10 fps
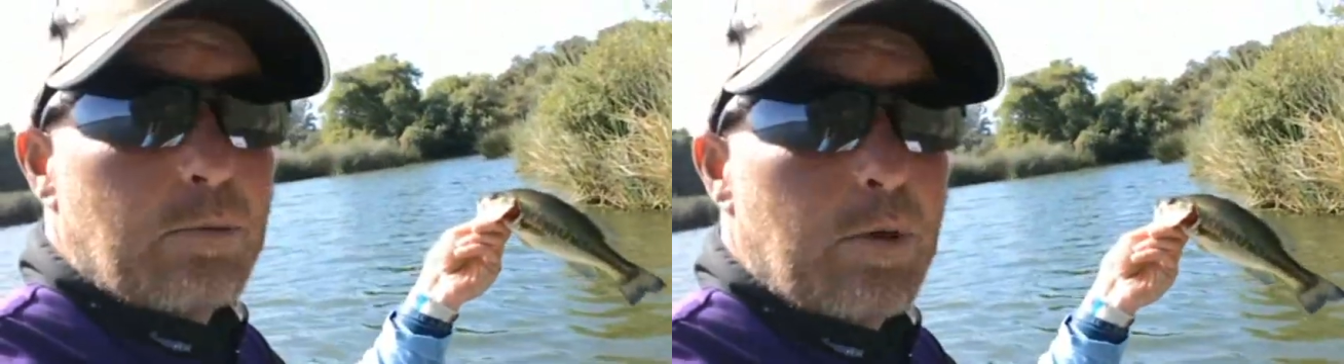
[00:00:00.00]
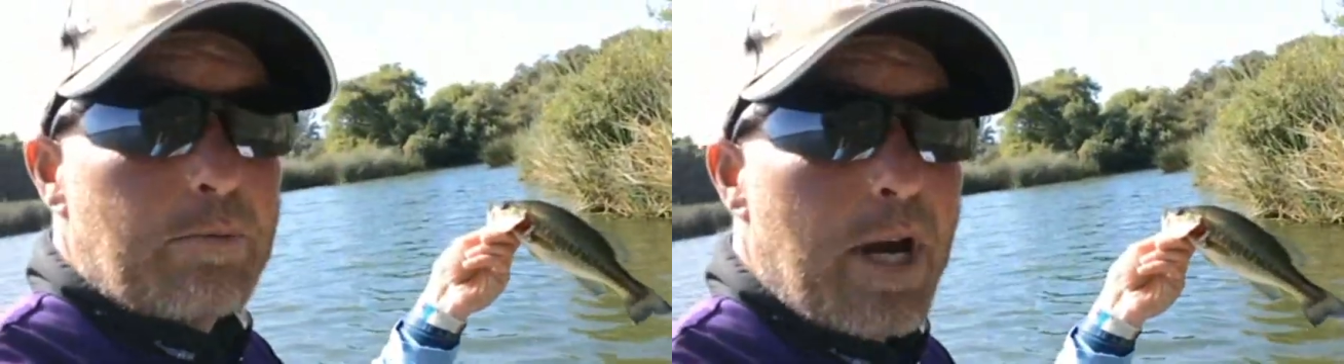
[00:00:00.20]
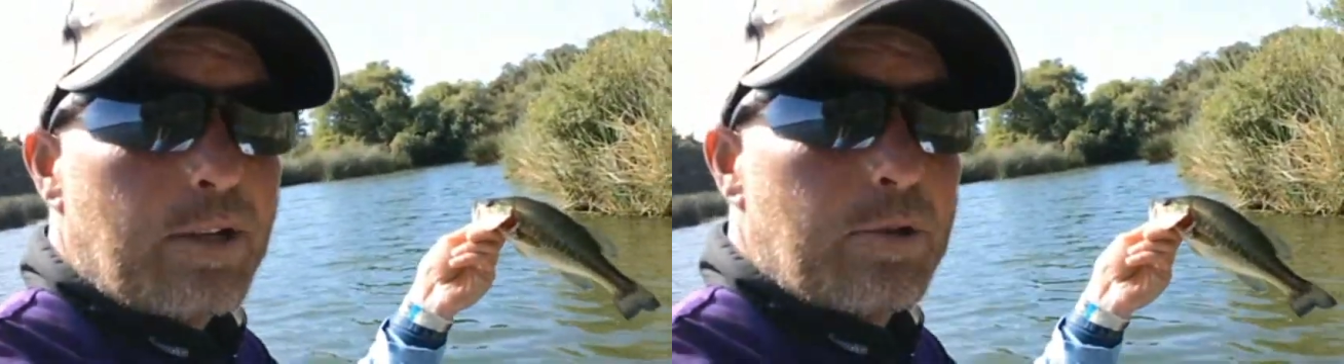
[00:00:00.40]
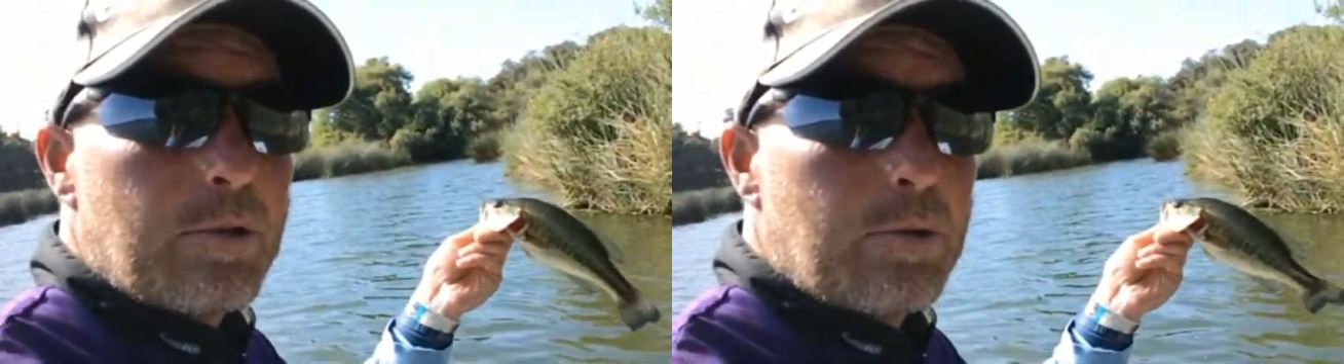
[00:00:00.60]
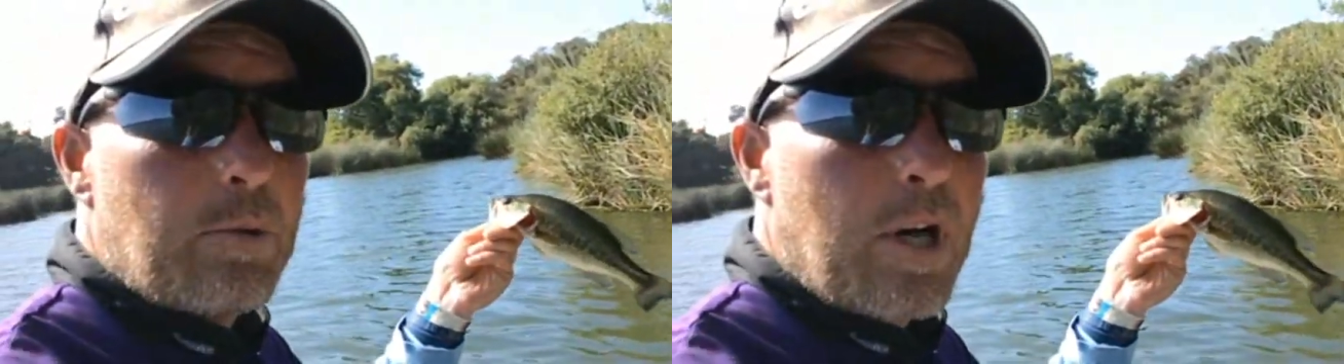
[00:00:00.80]
starting to work back
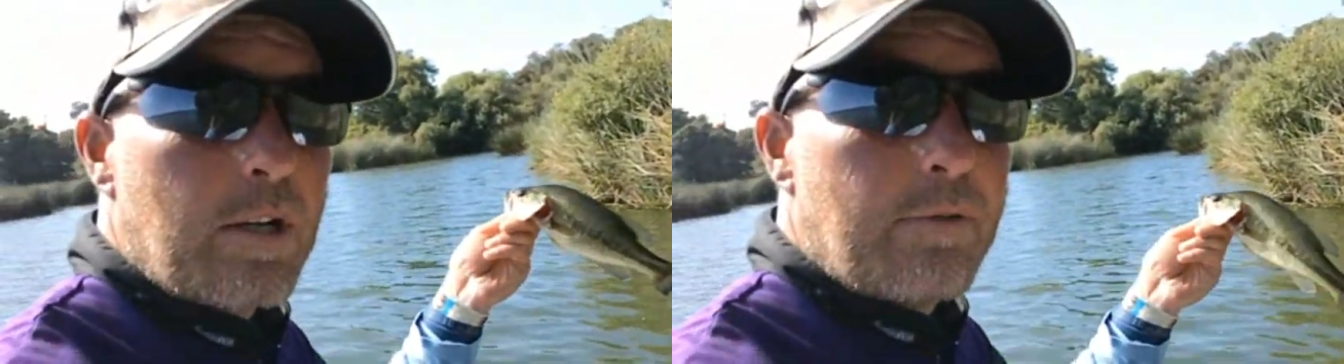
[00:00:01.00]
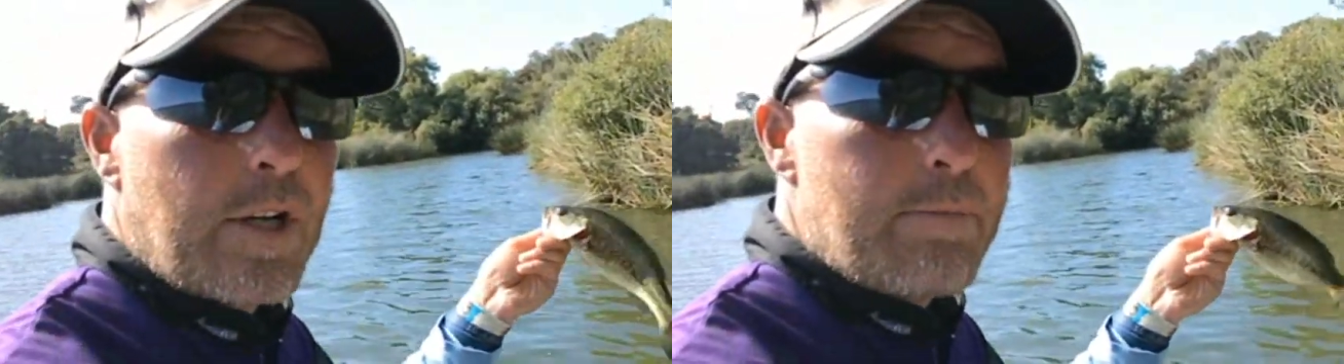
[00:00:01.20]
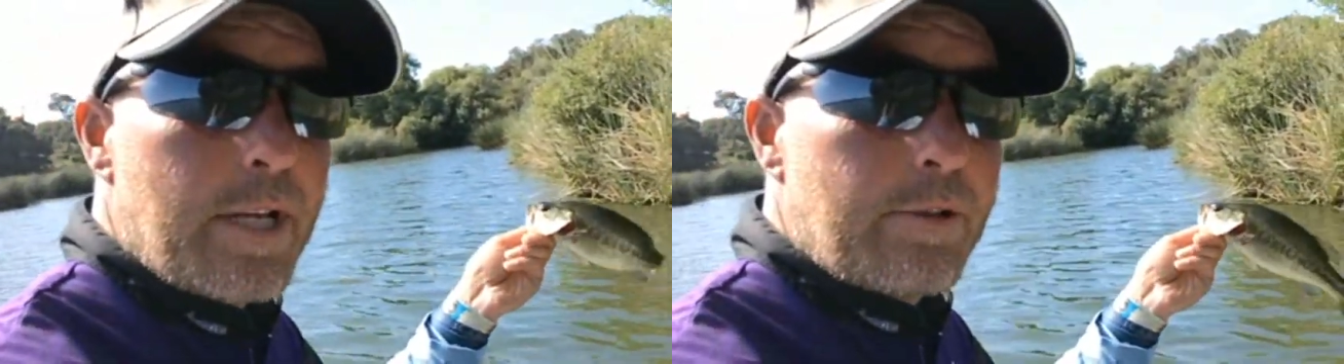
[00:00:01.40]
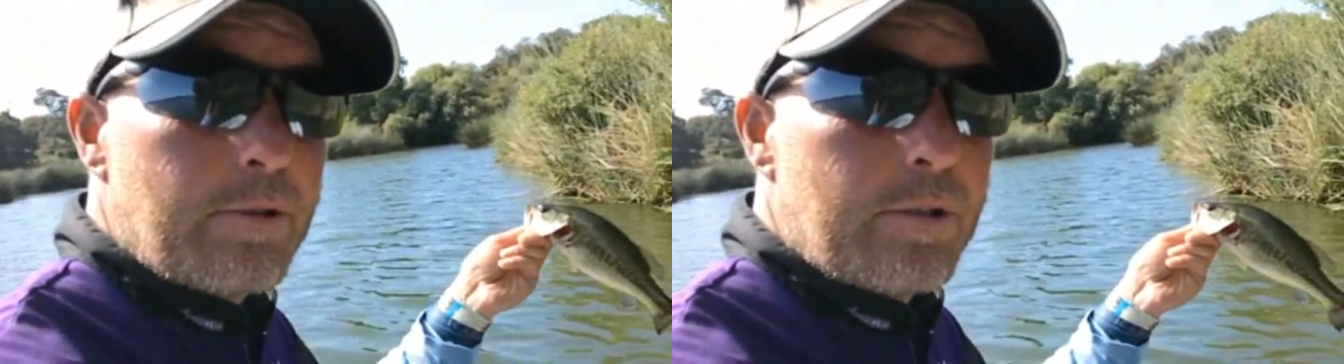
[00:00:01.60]
through water I've already been